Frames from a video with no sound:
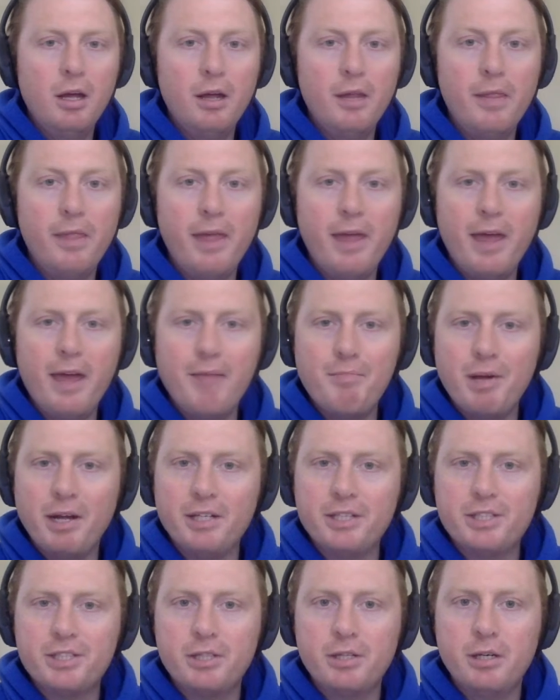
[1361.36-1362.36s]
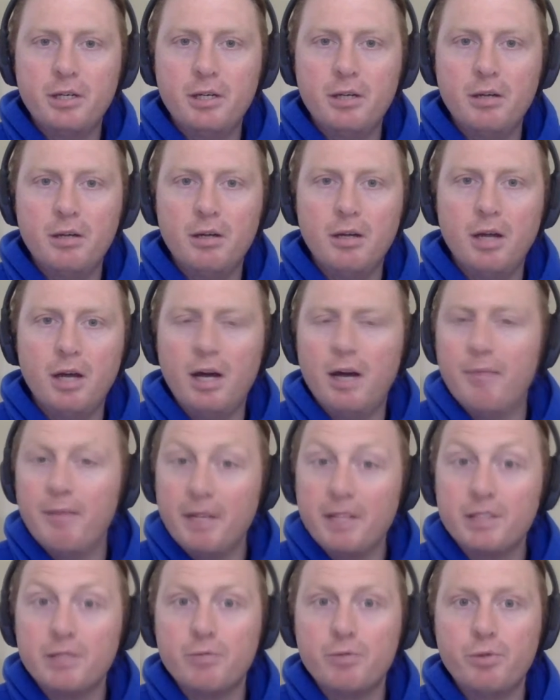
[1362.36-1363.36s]
They benched
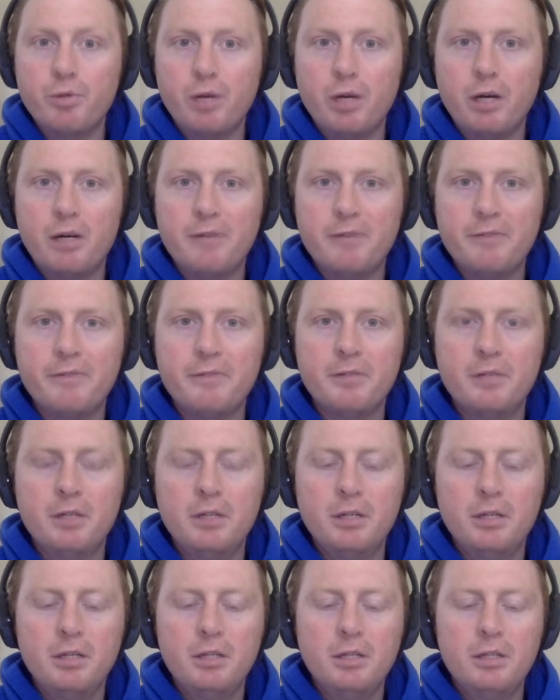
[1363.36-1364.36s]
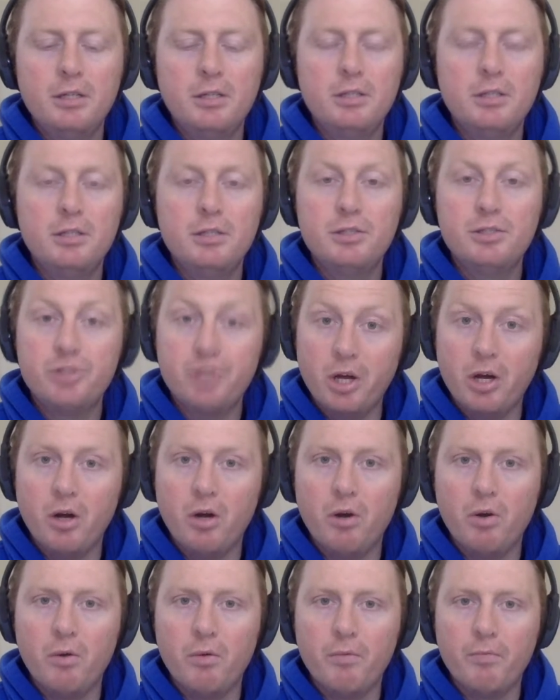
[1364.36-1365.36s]
Mason Rudolph,
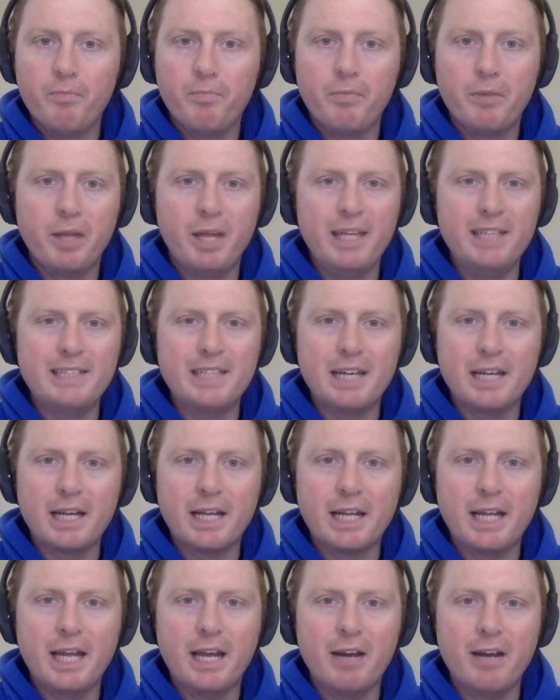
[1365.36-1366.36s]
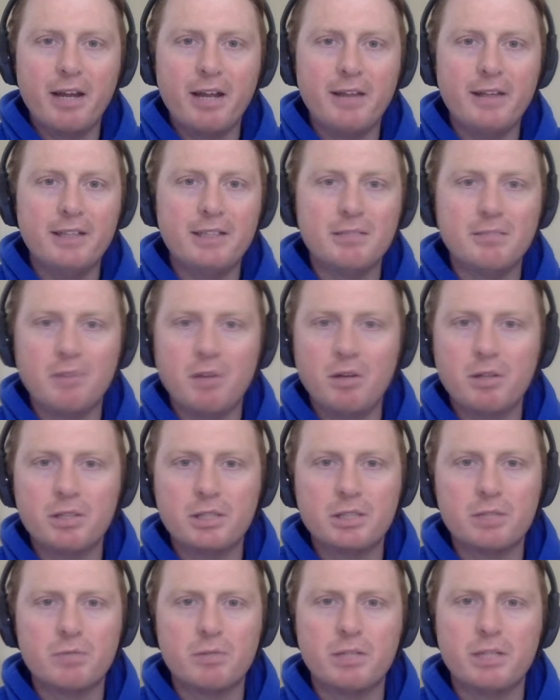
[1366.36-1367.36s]
so he's not going to carry in these
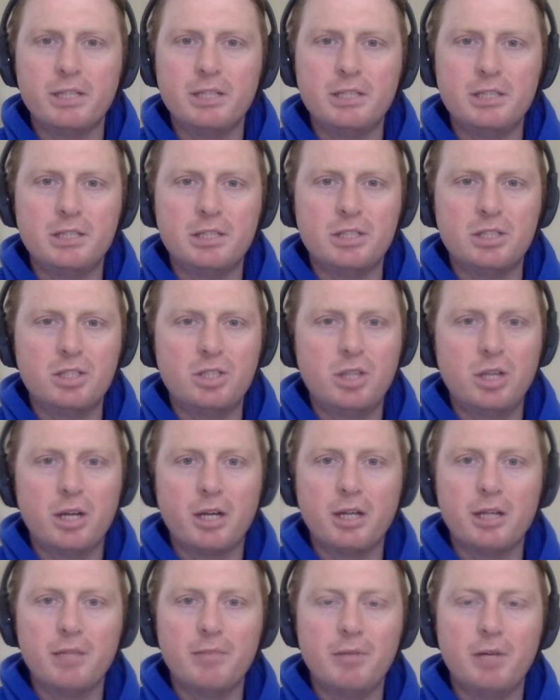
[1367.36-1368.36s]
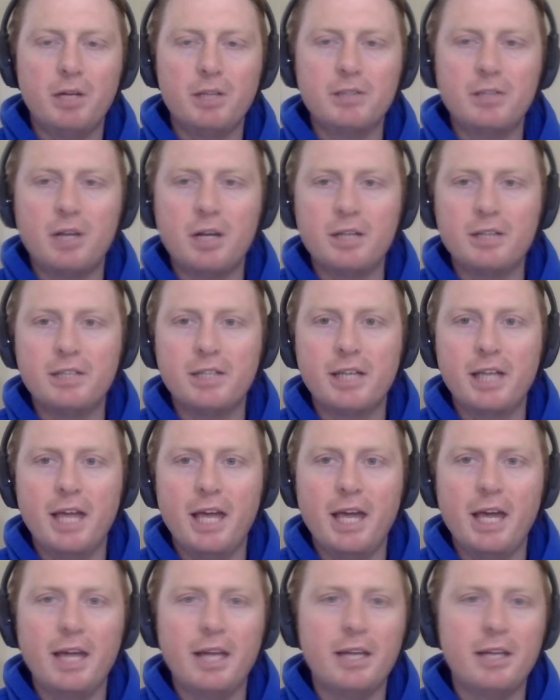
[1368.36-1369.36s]
emotions where he's just chucking the ball as hard as he
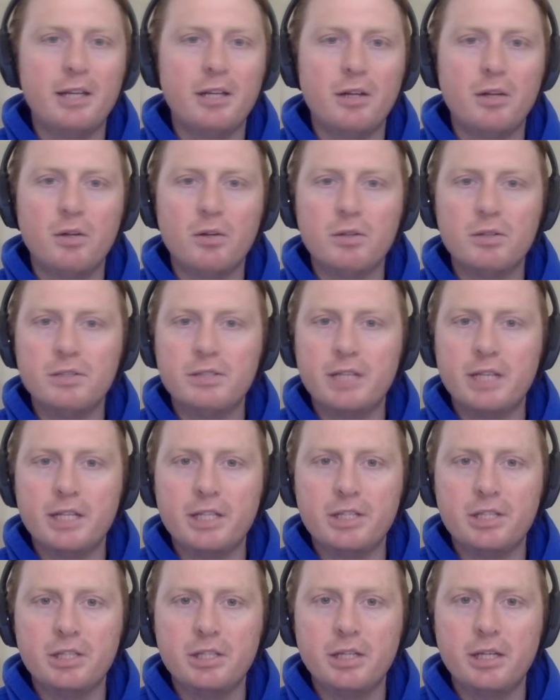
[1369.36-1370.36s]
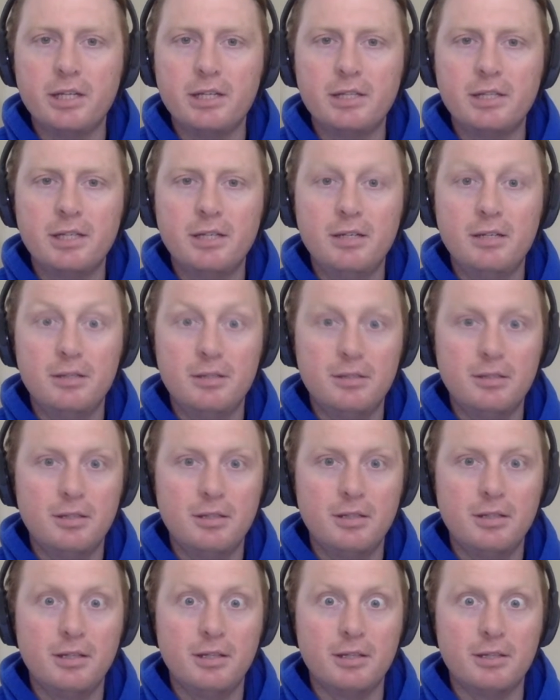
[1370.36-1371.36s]
can into holes that he shouldn't.
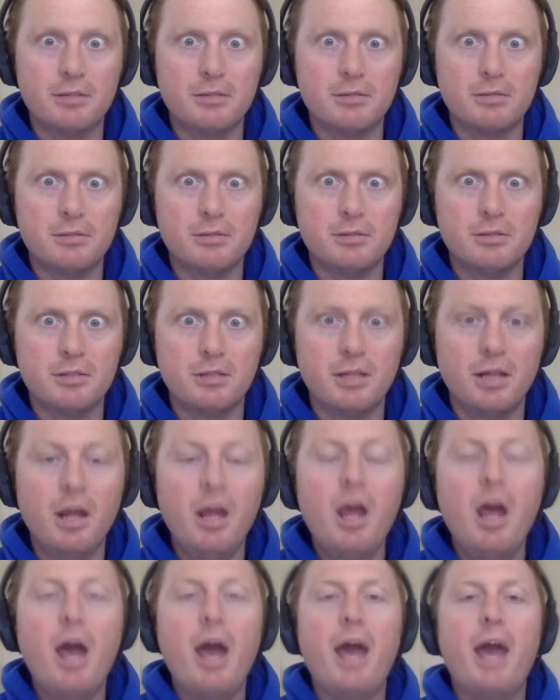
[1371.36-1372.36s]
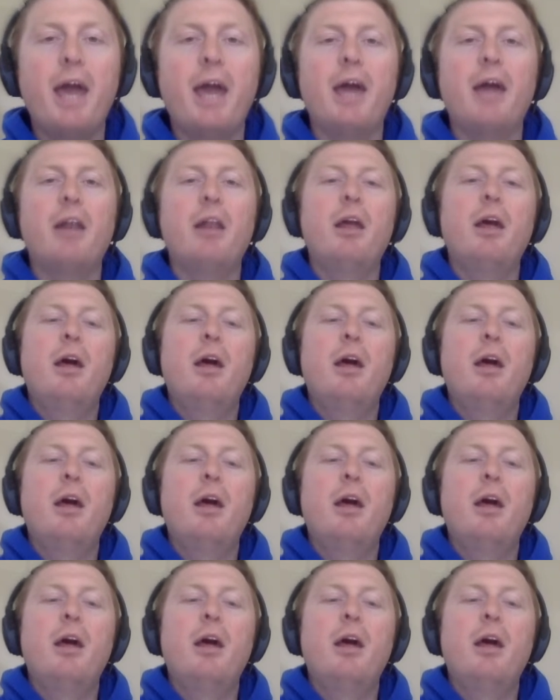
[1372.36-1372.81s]
That's what she said. And